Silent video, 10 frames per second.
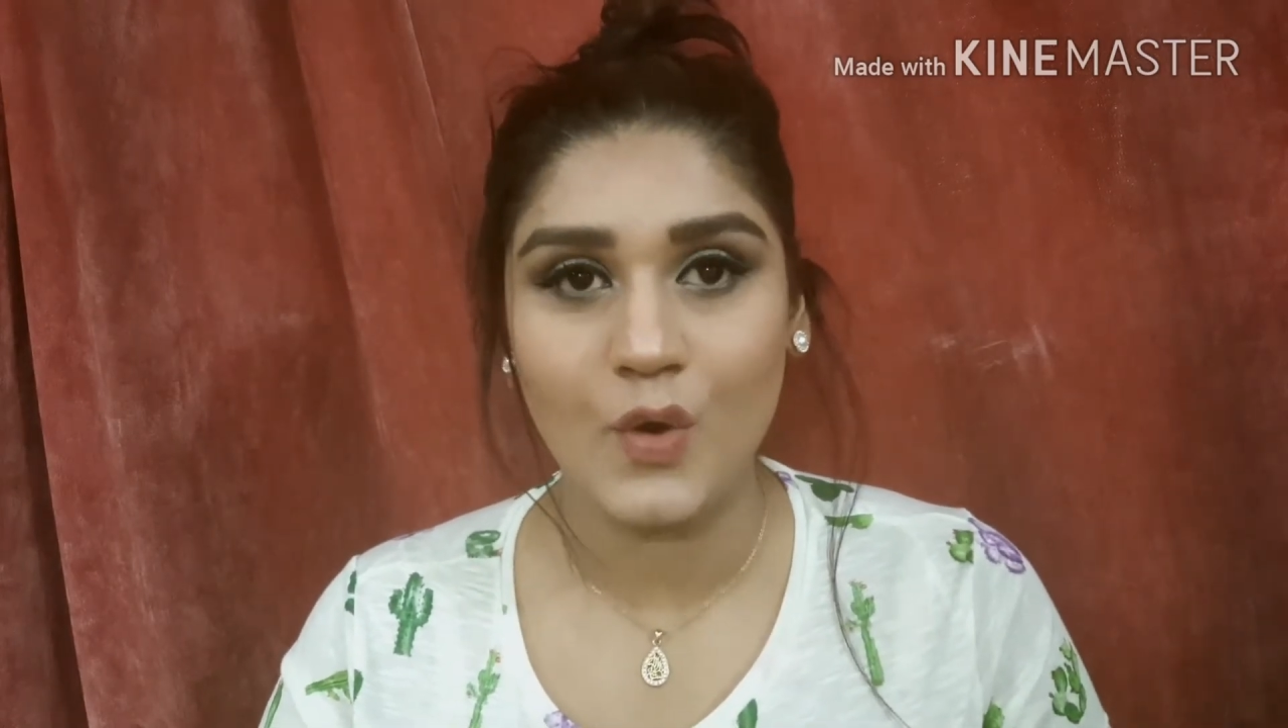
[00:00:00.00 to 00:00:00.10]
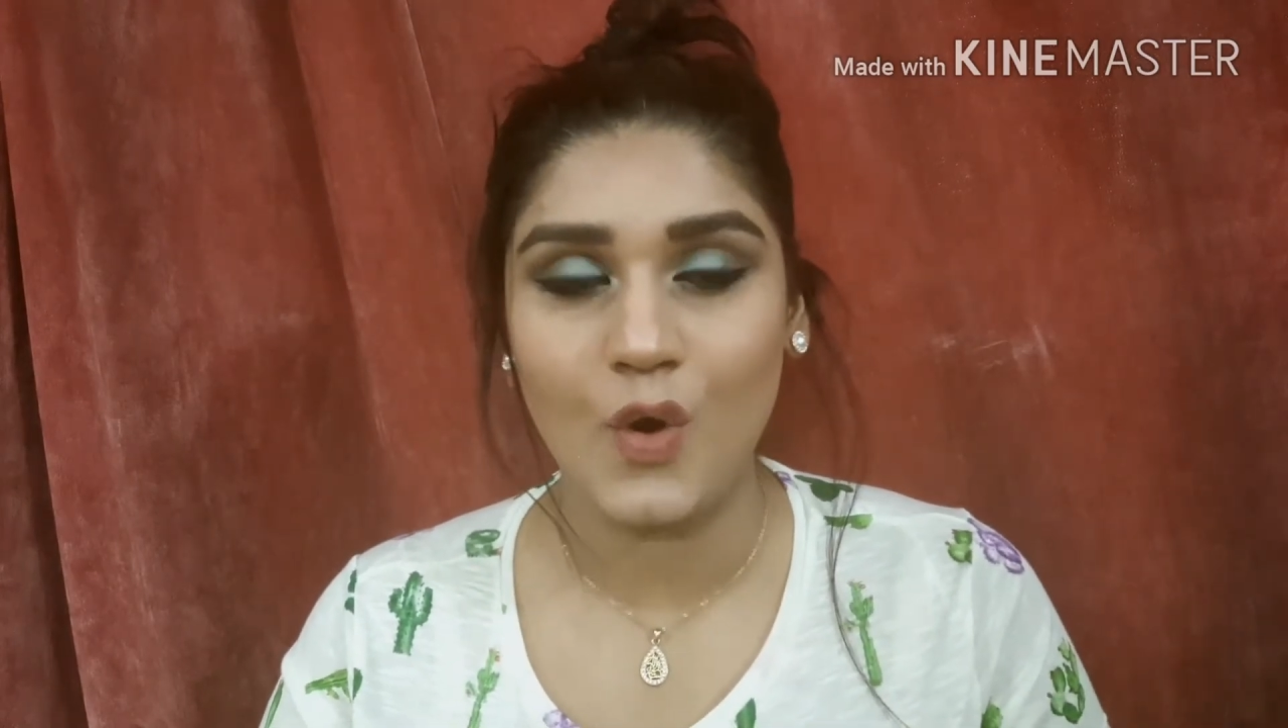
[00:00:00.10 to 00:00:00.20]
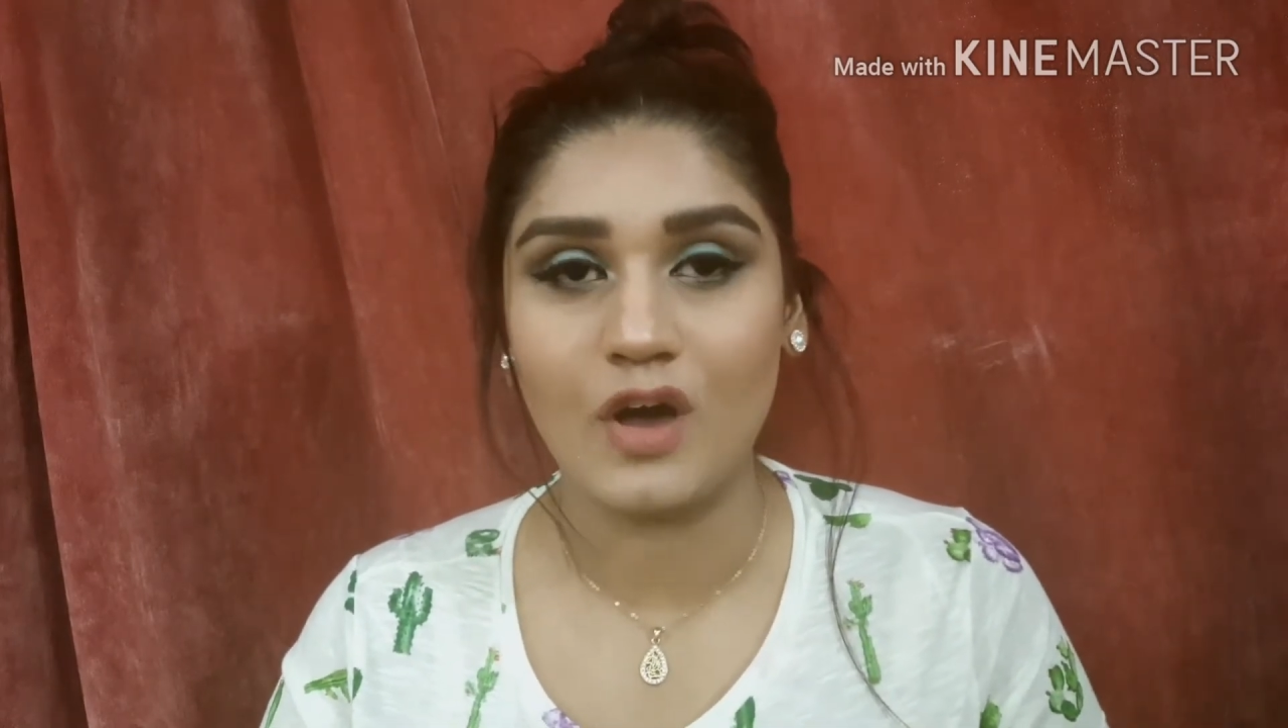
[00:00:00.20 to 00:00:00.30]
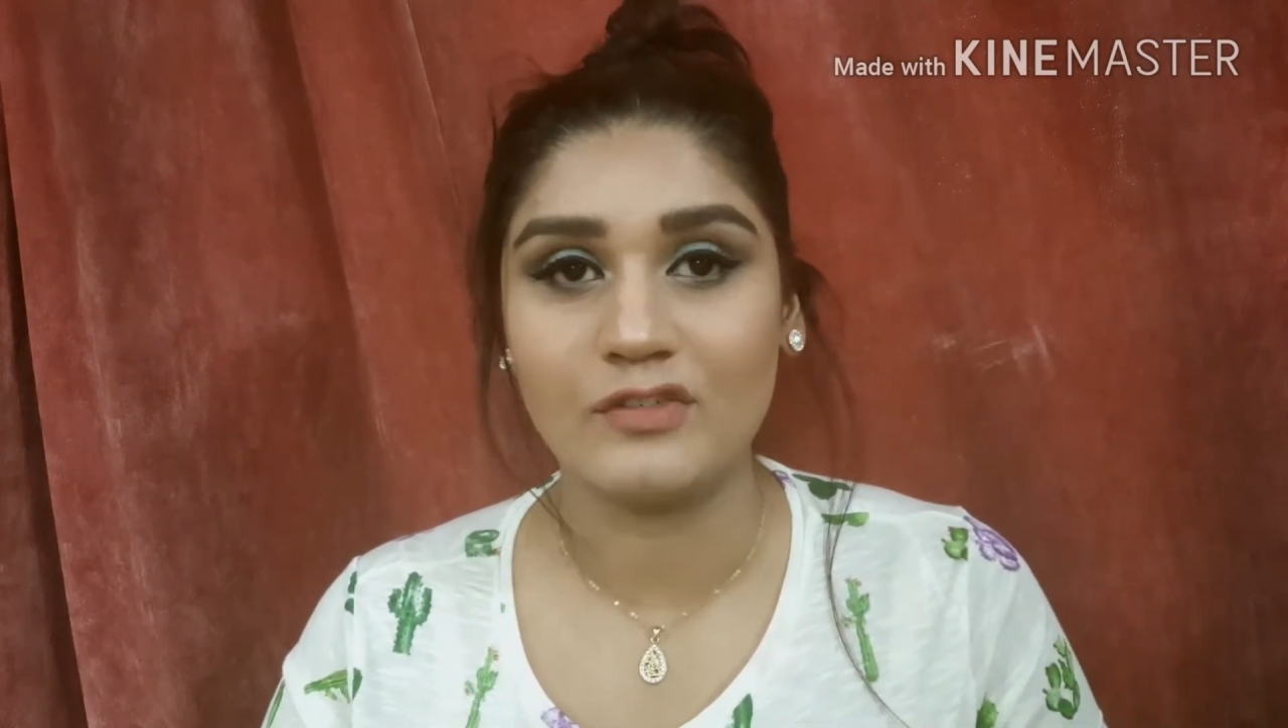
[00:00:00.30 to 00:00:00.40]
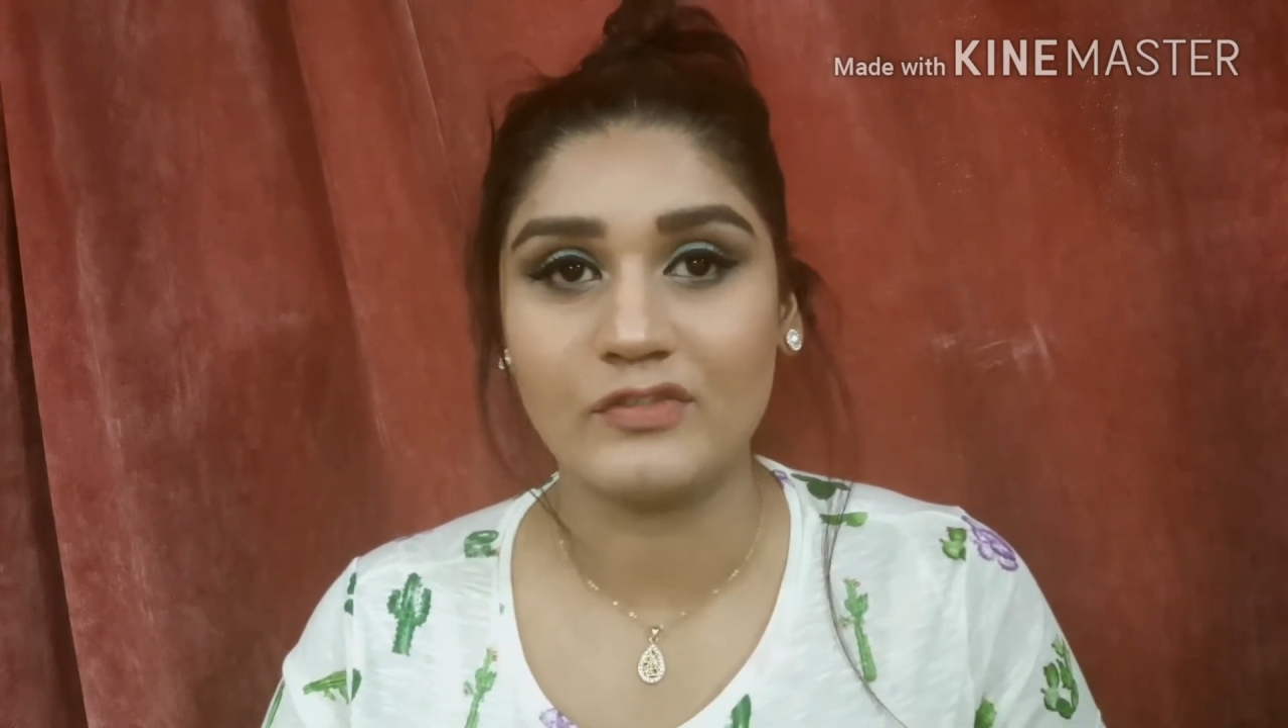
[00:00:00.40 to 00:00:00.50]

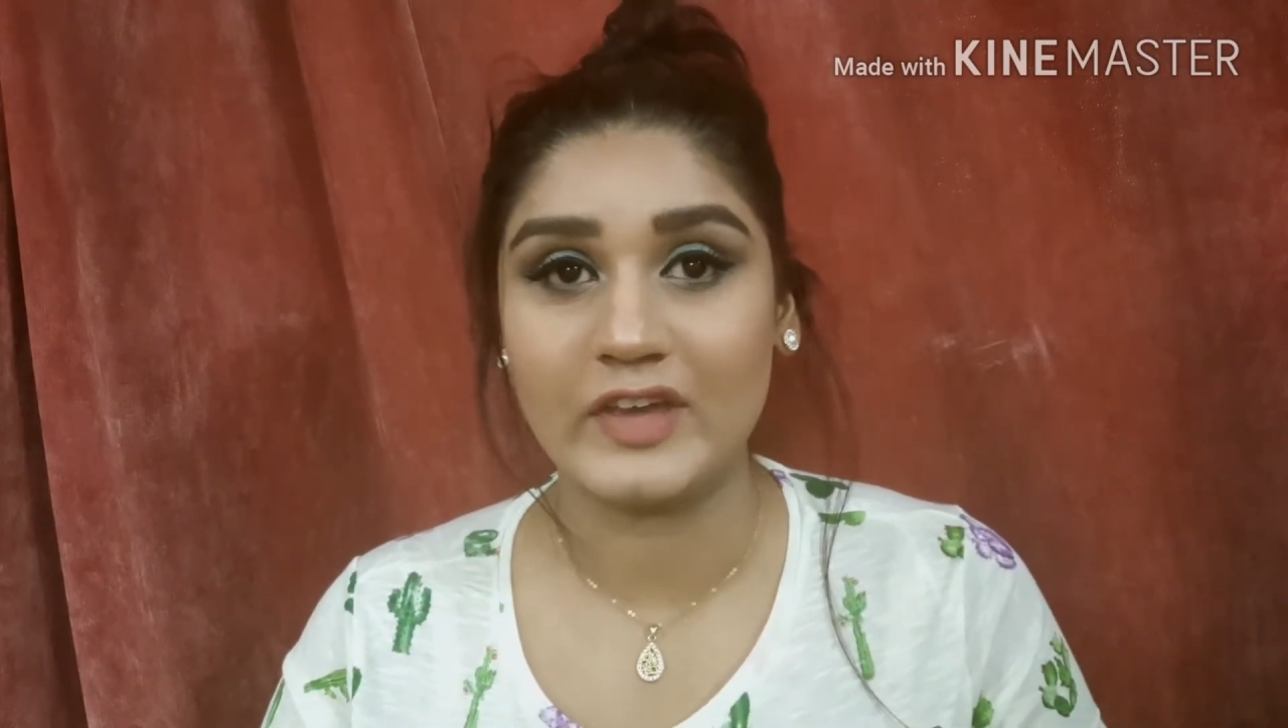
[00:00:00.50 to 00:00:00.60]
of